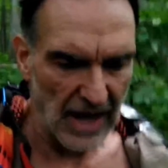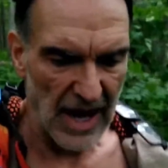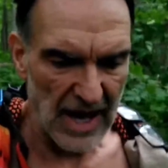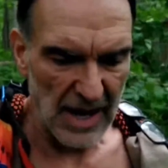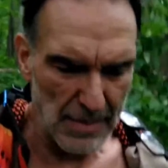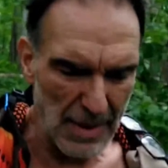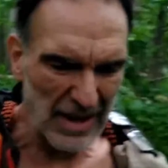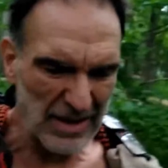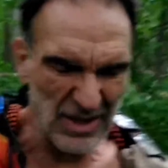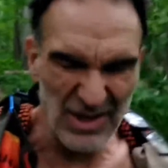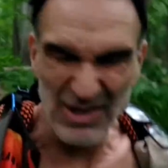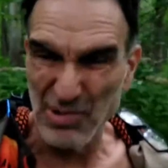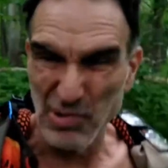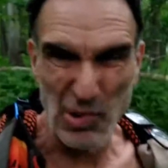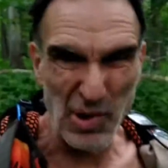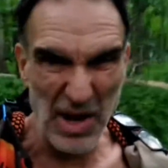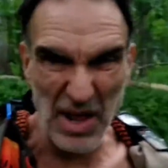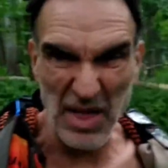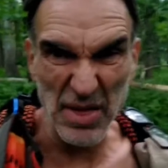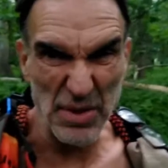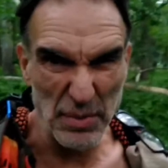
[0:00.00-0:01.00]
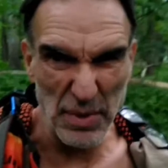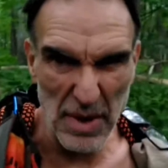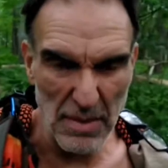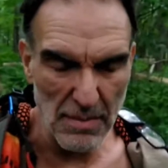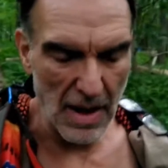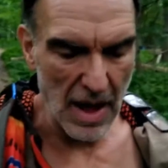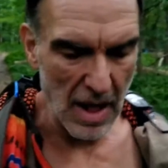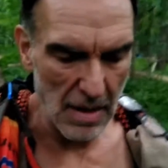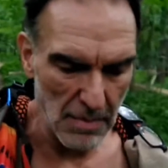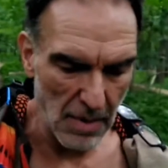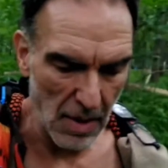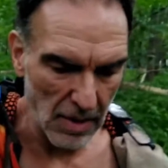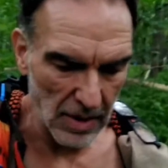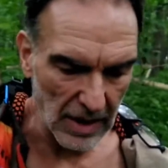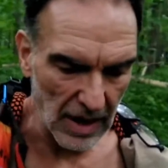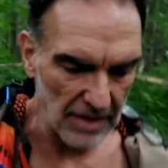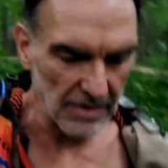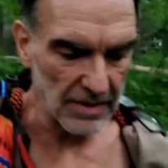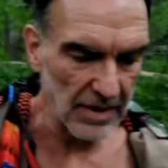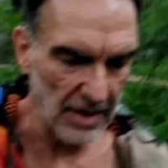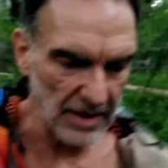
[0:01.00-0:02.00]
at about the 23 mile
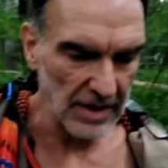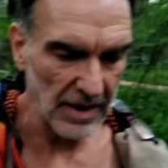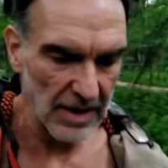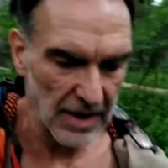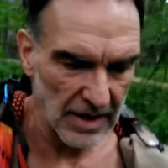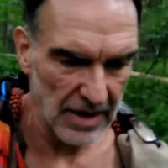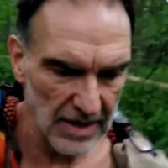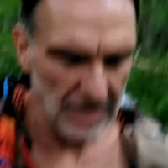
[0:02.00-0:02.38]
mark, I think.